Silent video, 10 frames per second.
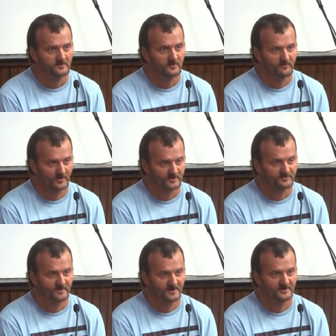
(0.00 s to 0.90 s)
We
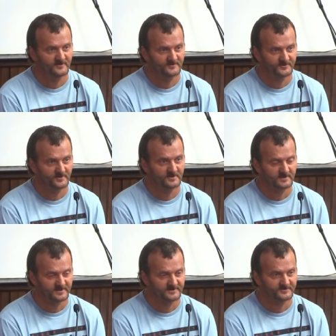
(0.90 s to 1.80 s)
parked behind the truck,
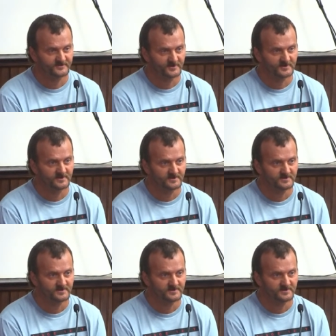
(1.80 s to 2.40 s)
Kenny's truck,